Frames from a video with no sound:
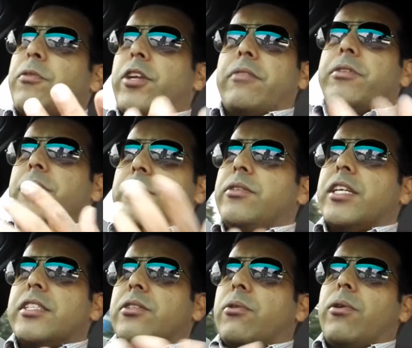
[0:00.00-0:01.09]
whatever you
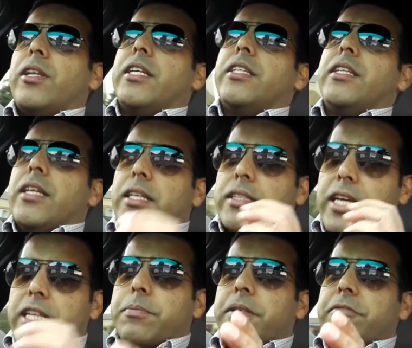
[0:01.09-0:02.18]
guys call it,
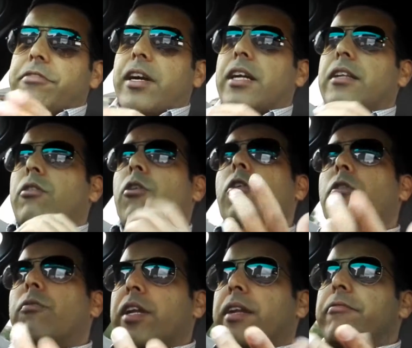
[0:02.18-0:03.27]
that's been filed, or oh,
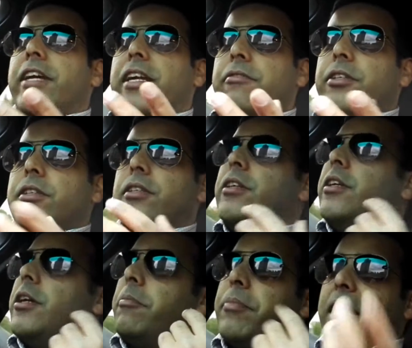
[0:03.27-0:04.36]
what, whenever
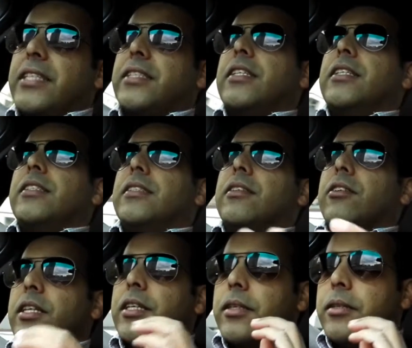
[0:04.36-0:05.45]
Brexit is
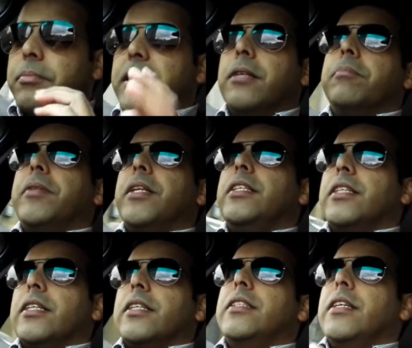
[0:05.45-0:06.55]
gonna be
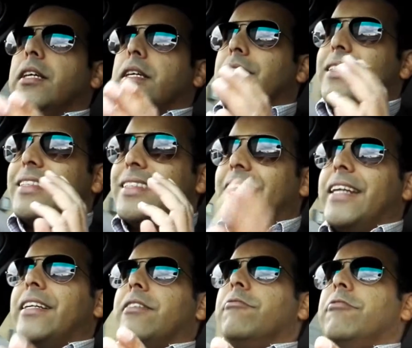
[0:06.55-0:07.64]
completed,
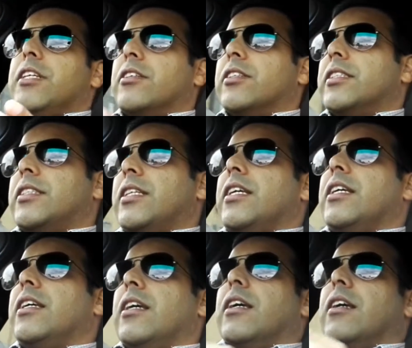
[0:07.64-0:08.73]
then we are gonna
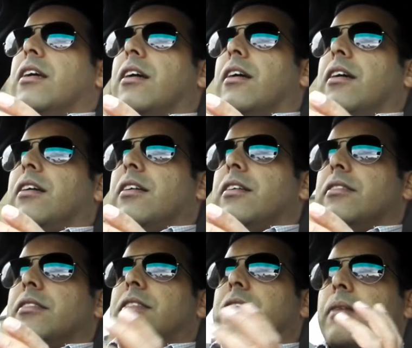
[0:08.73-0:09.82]
see uh,
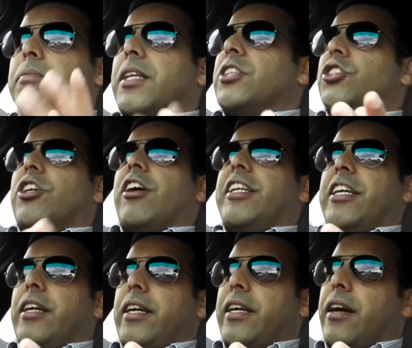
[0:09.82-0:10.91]
something
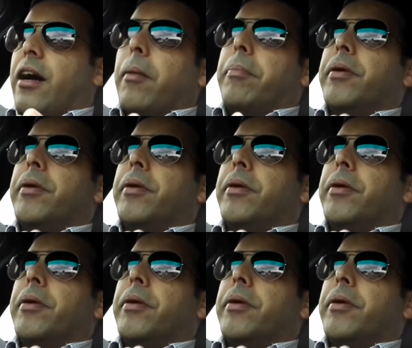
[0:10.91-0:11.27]
shining up